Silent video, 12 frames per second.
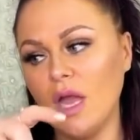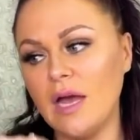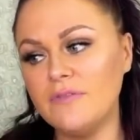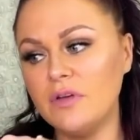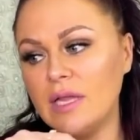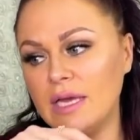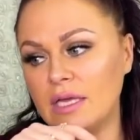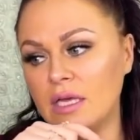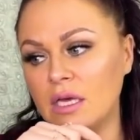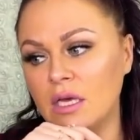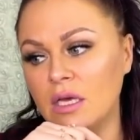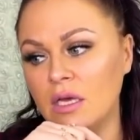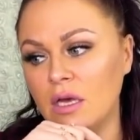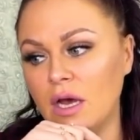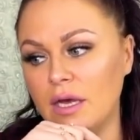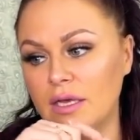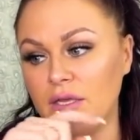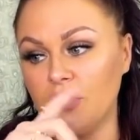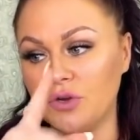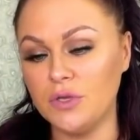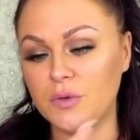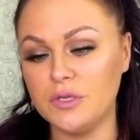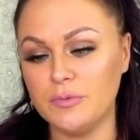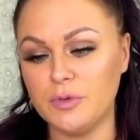I feel like either
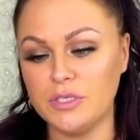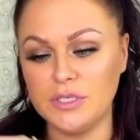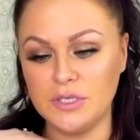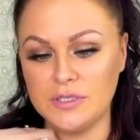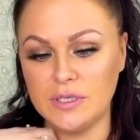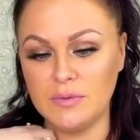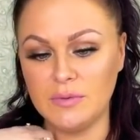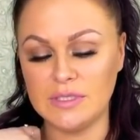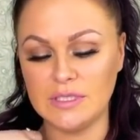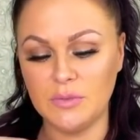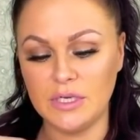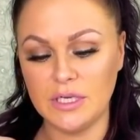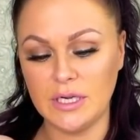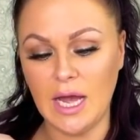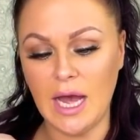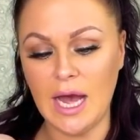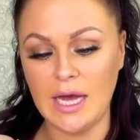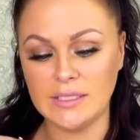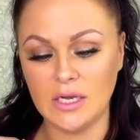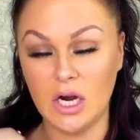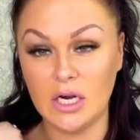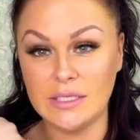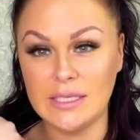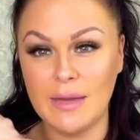you or the person you're dealing with, someone here has a
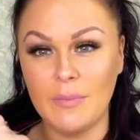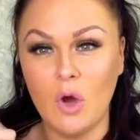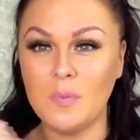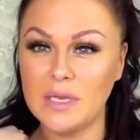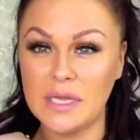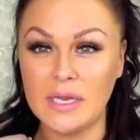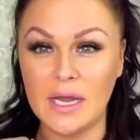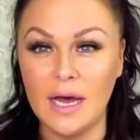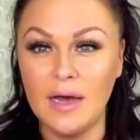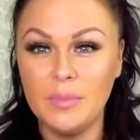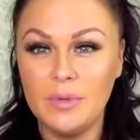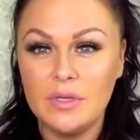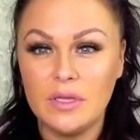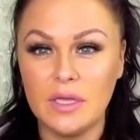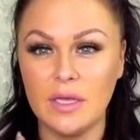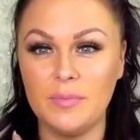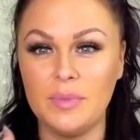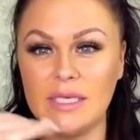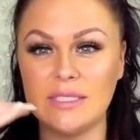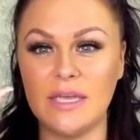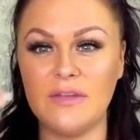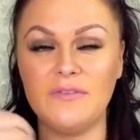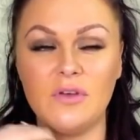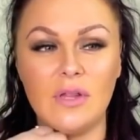hard time opening up because
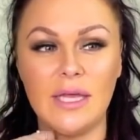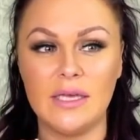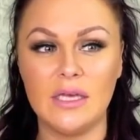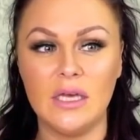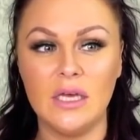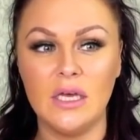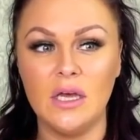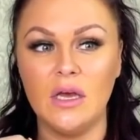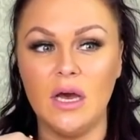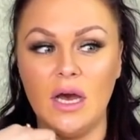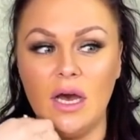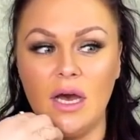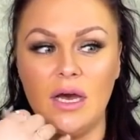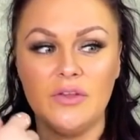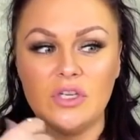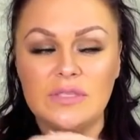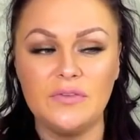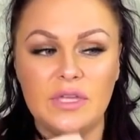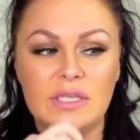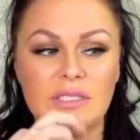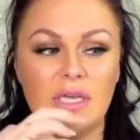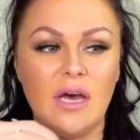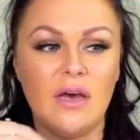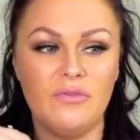they feel like uh, there's feelings
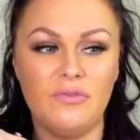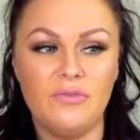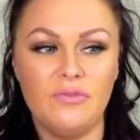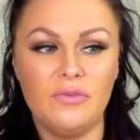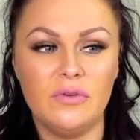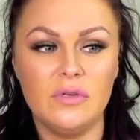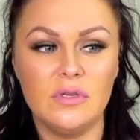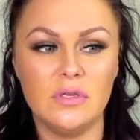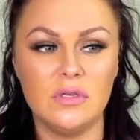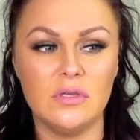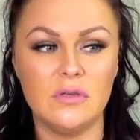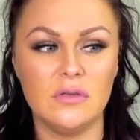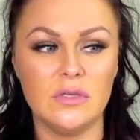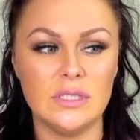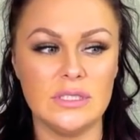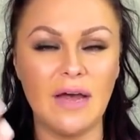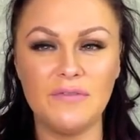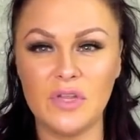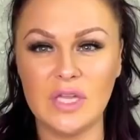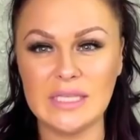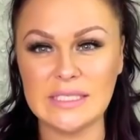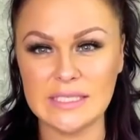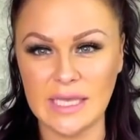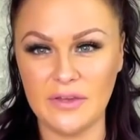of not feeling
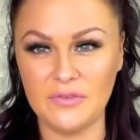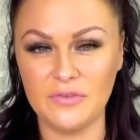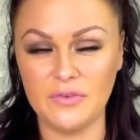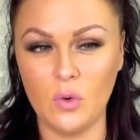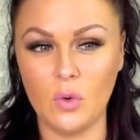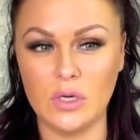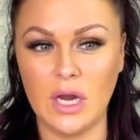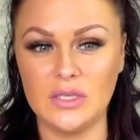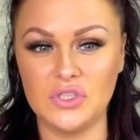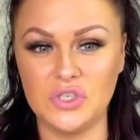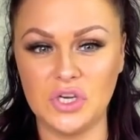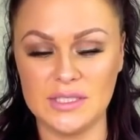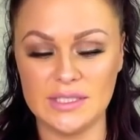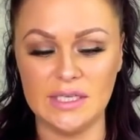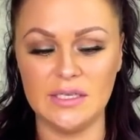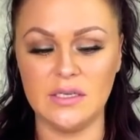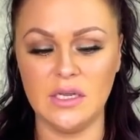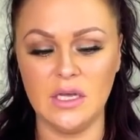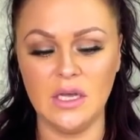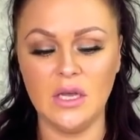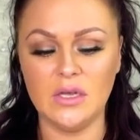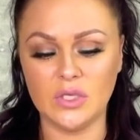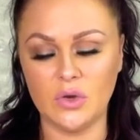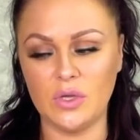safe or not trusting.
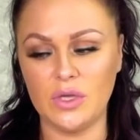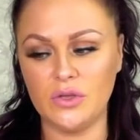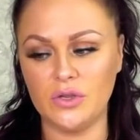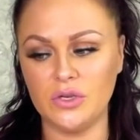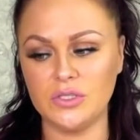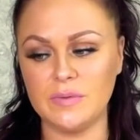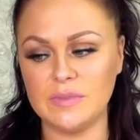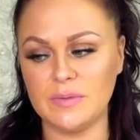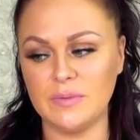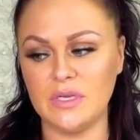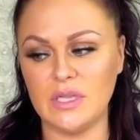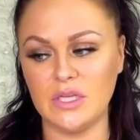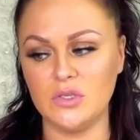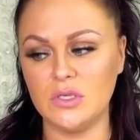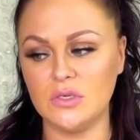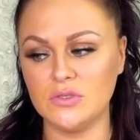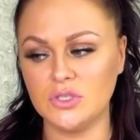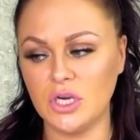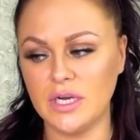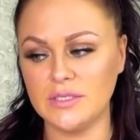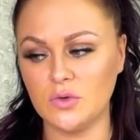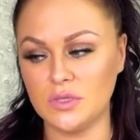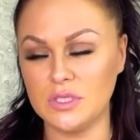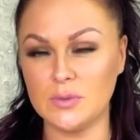So either you're dealing with somebody that you don't trust
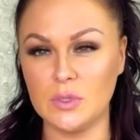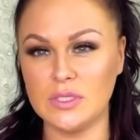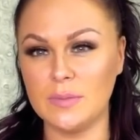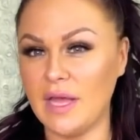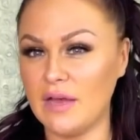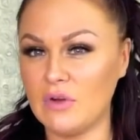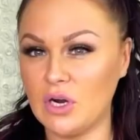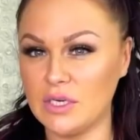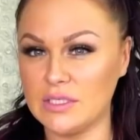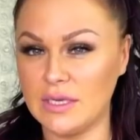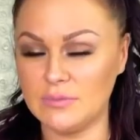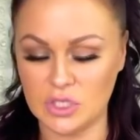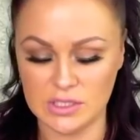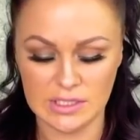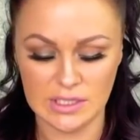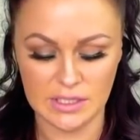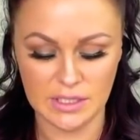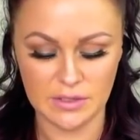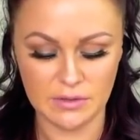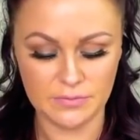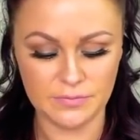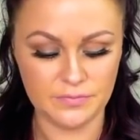or this person may have a hard time trusting you